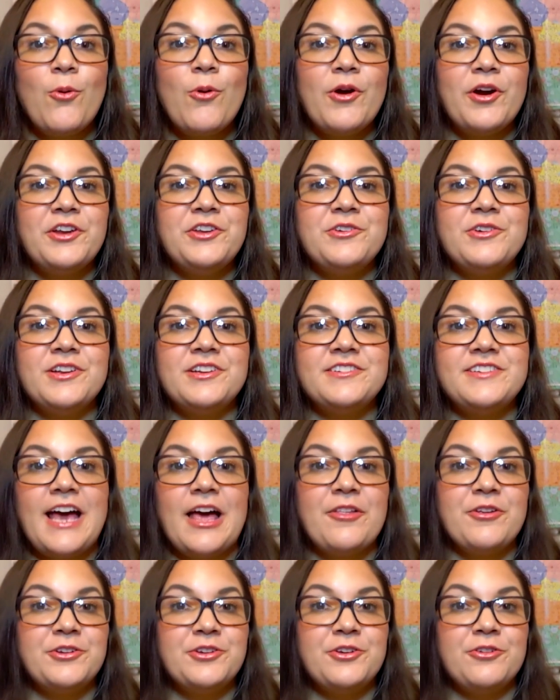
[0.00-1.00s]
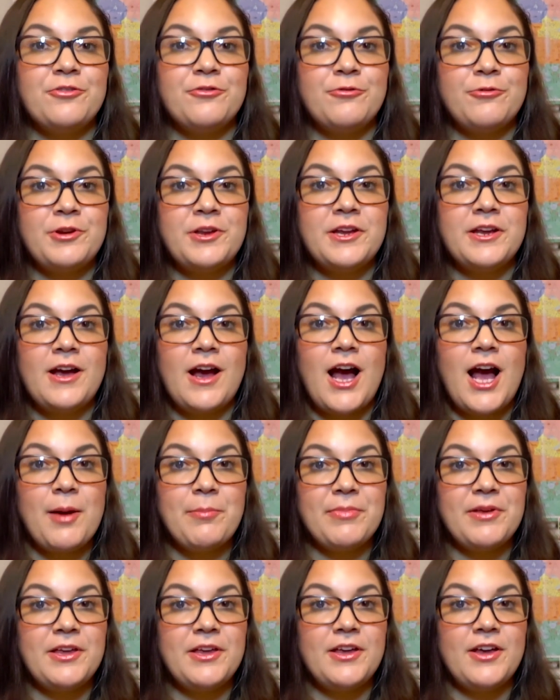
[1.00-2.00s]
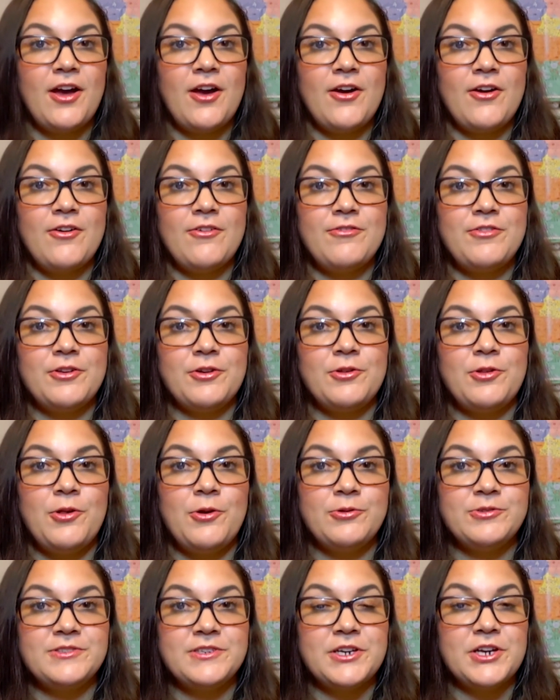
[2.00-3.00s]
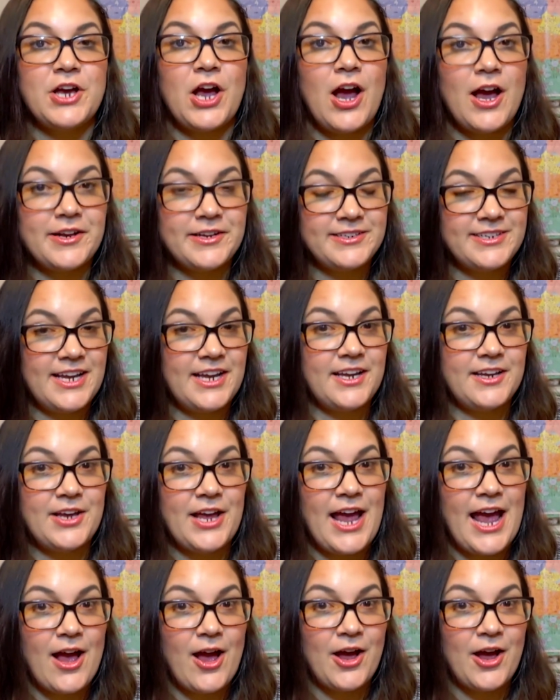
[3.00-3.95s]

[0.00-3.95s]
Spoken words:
Or you can download your free copy of the Closing on a